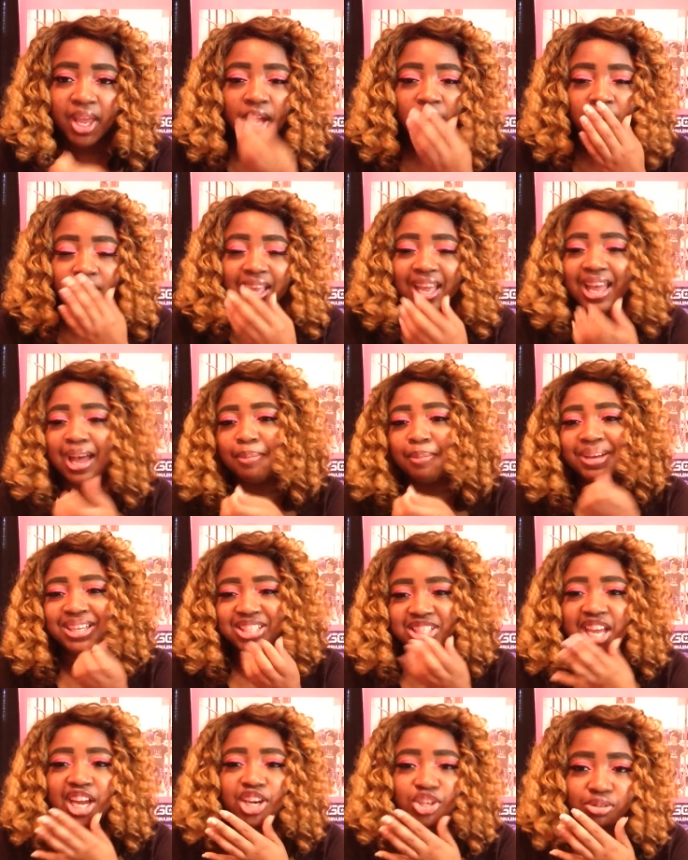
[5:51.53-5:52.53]
Okay, I'm
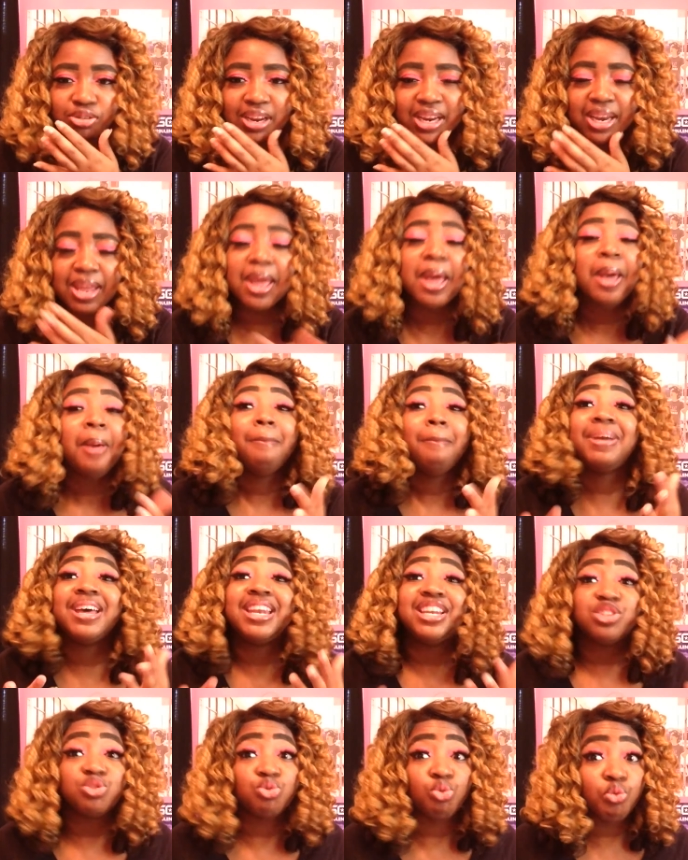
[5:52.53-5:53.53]
exaggerating,
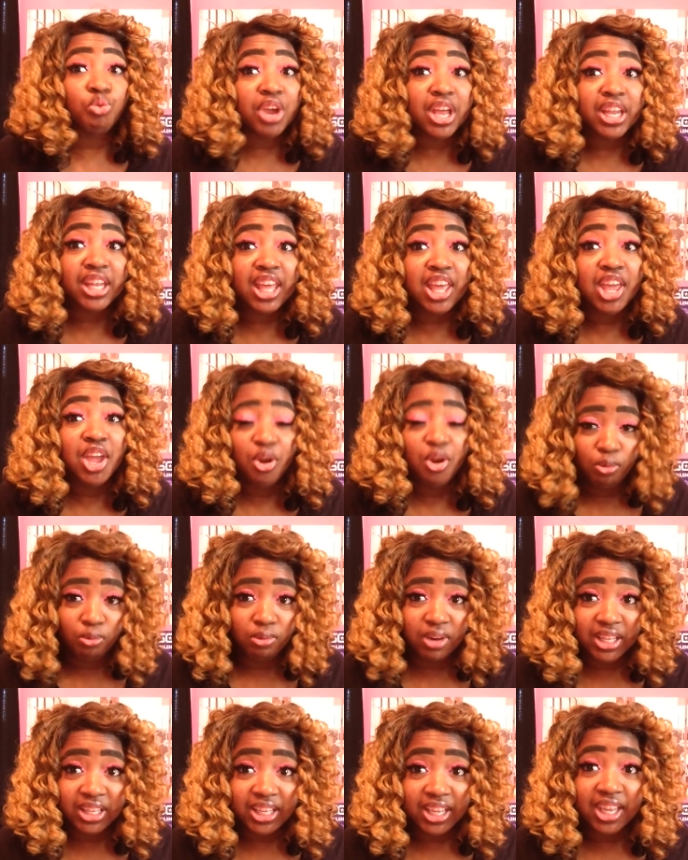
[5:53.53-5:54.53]
but it's really,
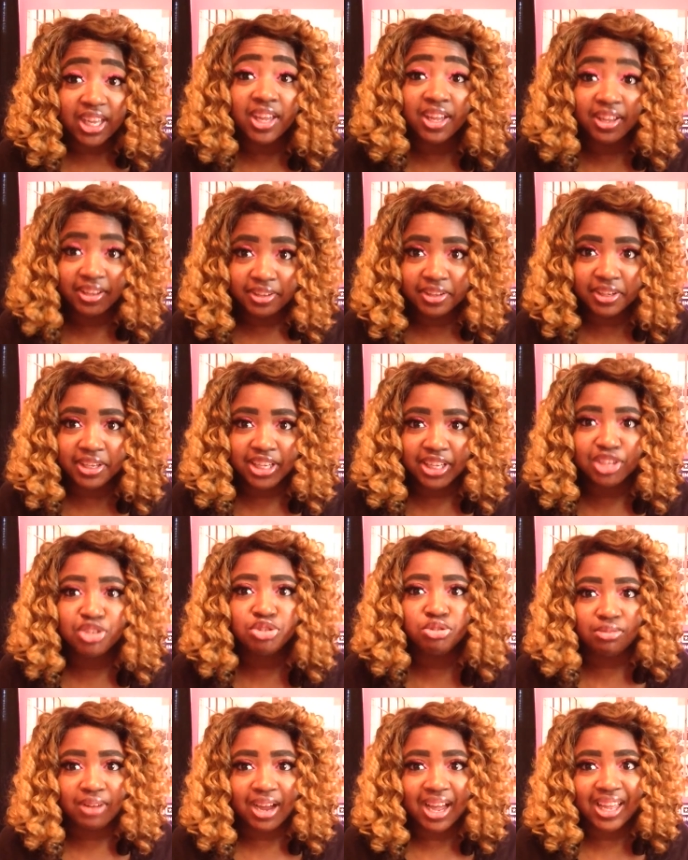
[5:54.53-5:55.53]
really good.
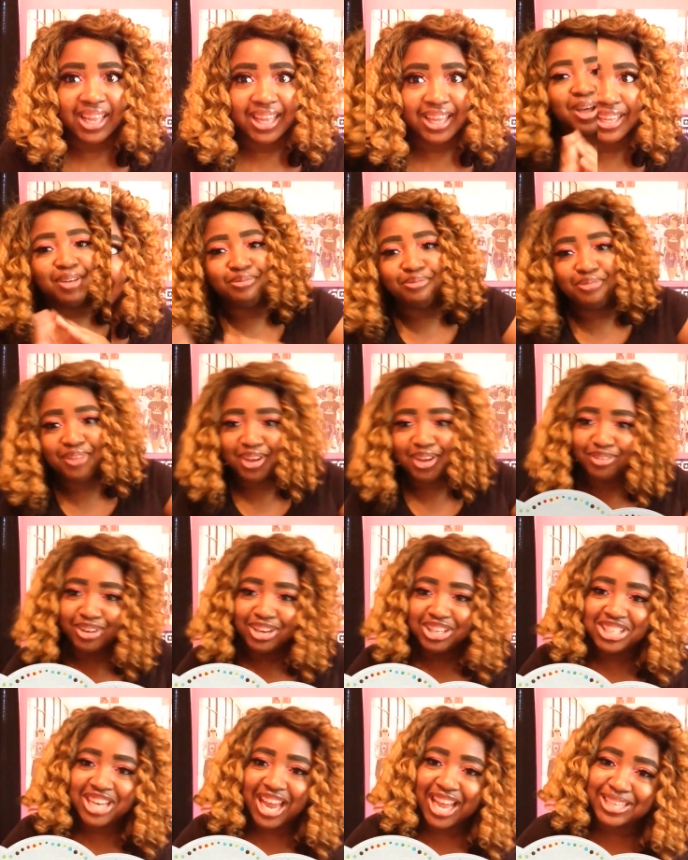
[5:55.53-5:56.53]
Try it. My
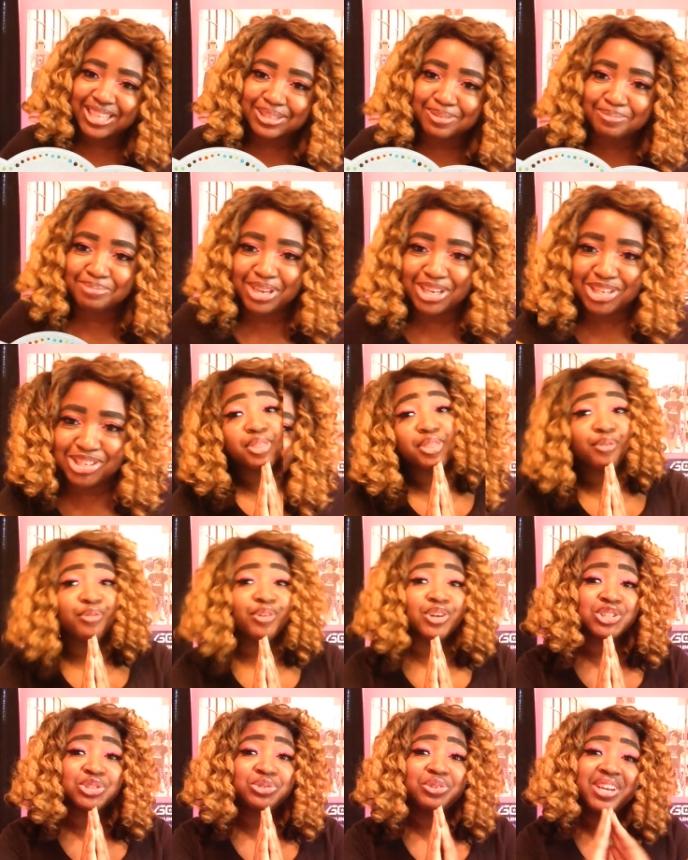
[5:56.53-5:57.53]
favorite Jackson picture. But the first